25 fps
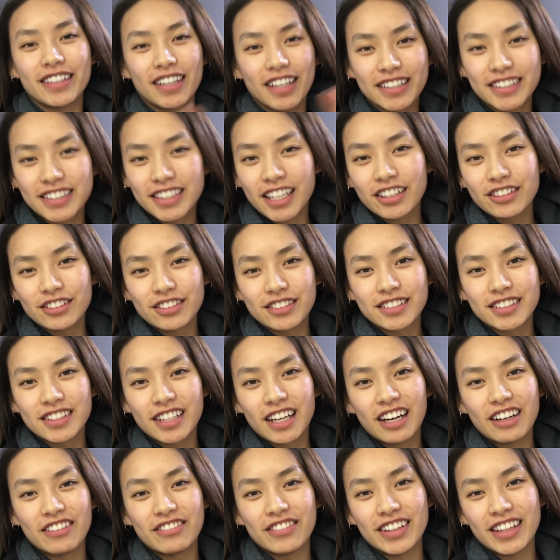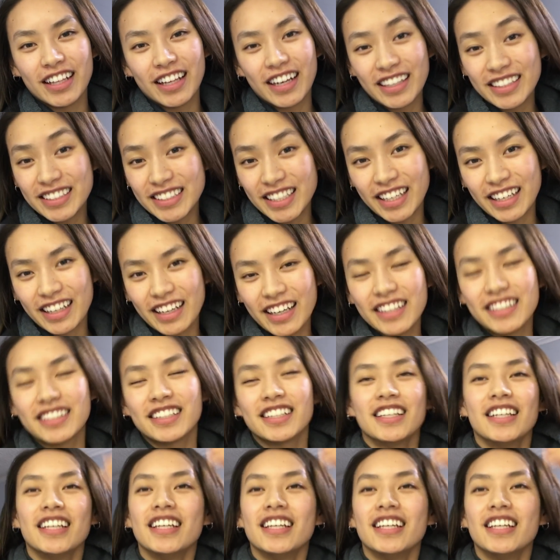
I scheduled stuff and then I did it.